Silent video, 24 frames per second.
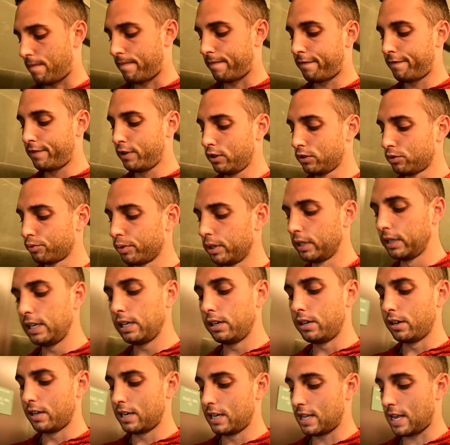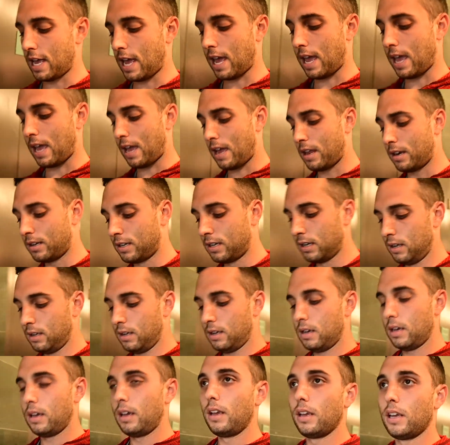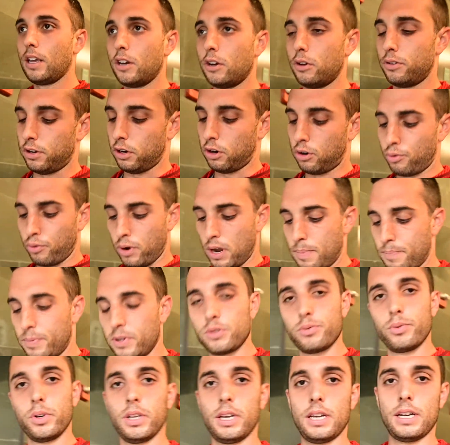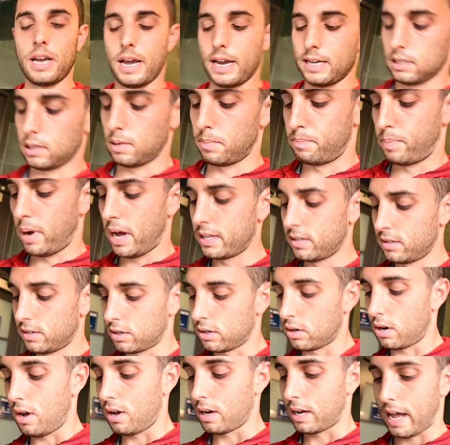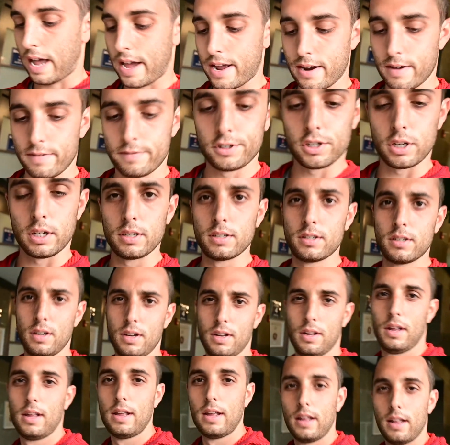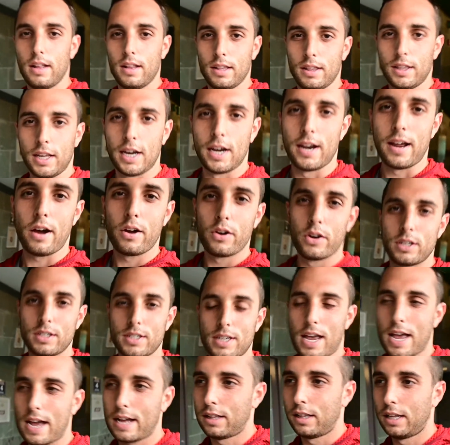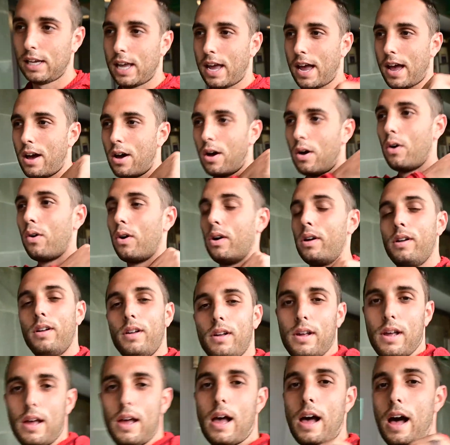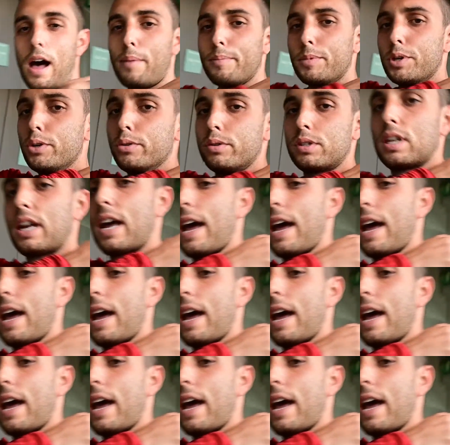Feels really good in the hand. You know, the grip is really nice. The buttons are all kind of just laid out exactly how I'm used to